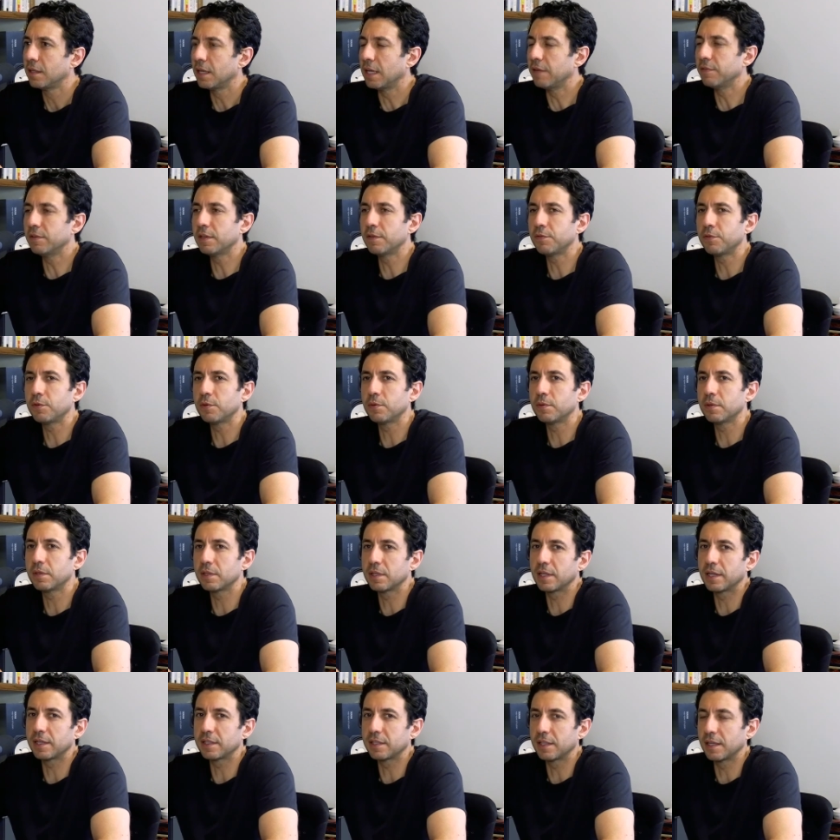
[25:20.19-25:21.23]
Even if you were
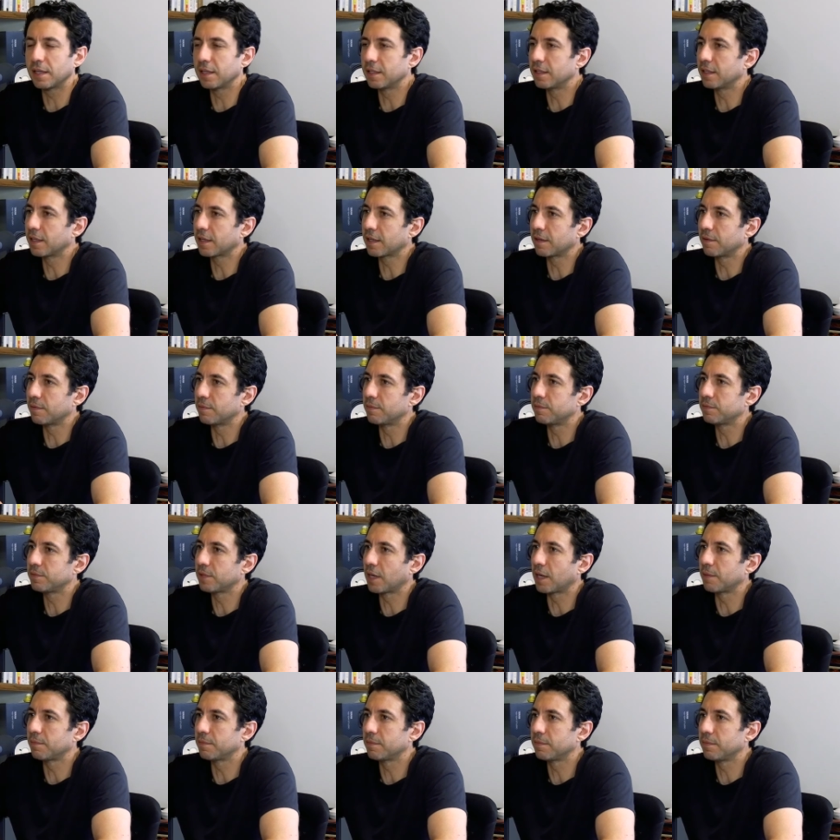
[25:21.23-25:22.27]
like a
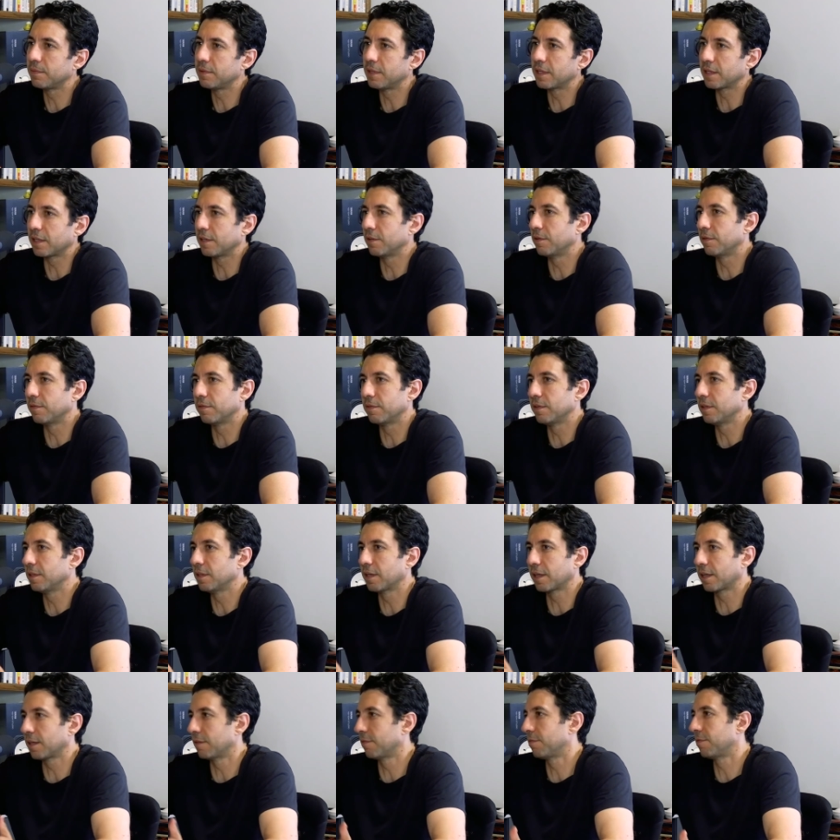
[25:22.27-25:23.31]
top, if
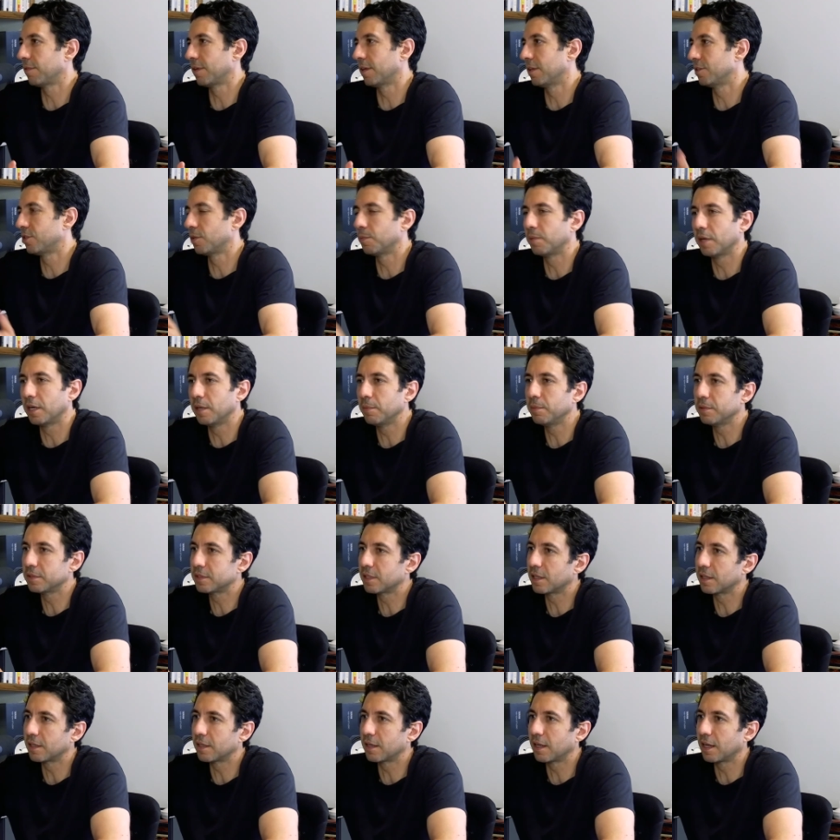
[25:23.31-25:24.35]
Chappelle puts
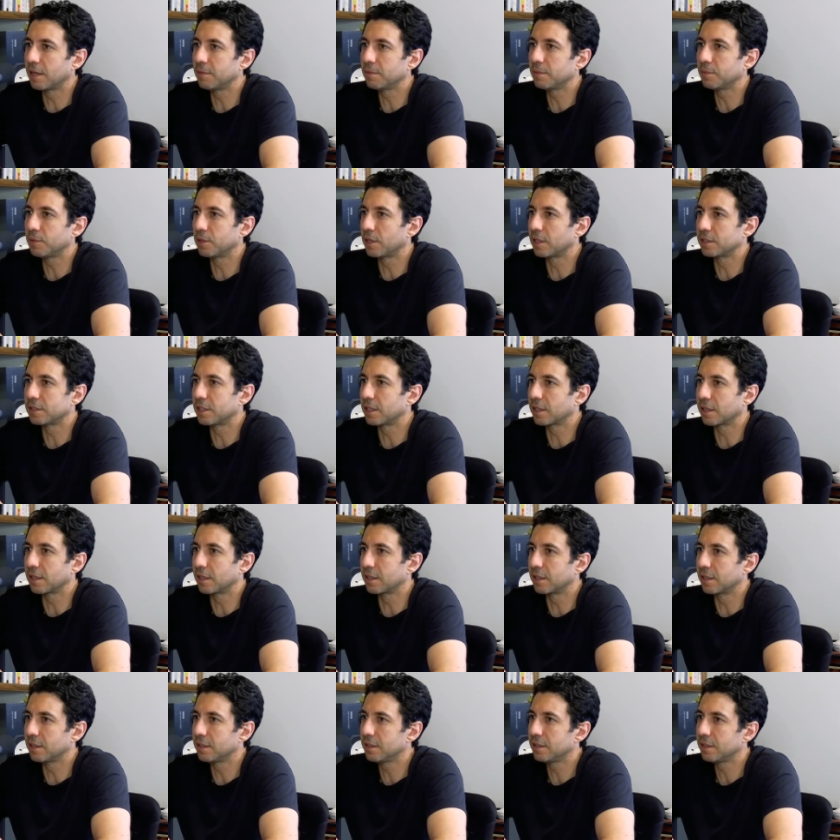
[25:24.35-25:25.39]
out an album, they're not taking
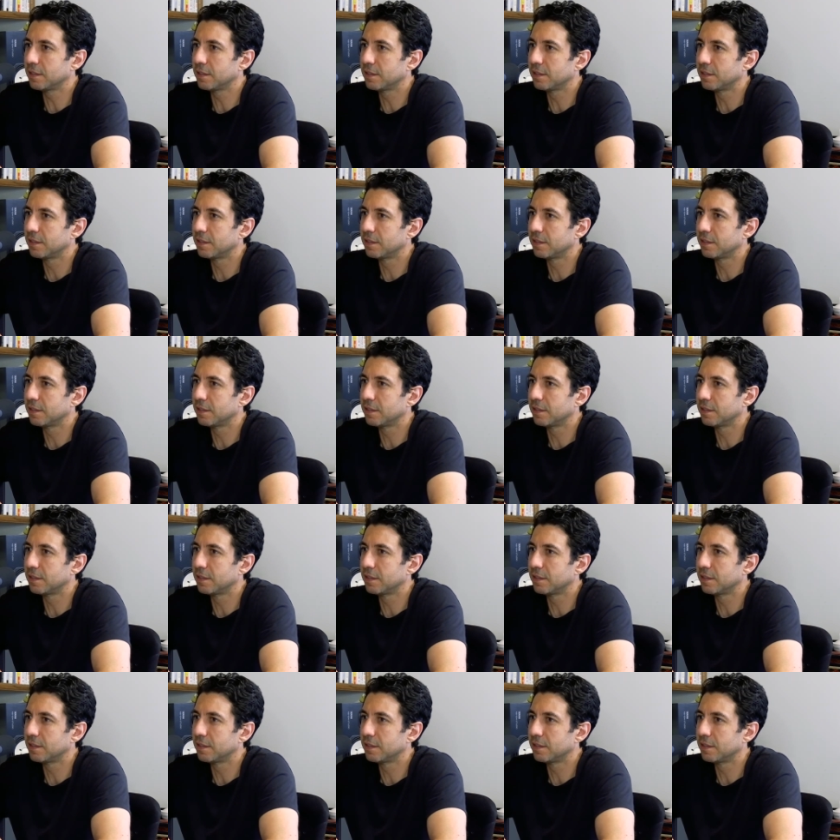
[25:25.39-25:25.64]
it in?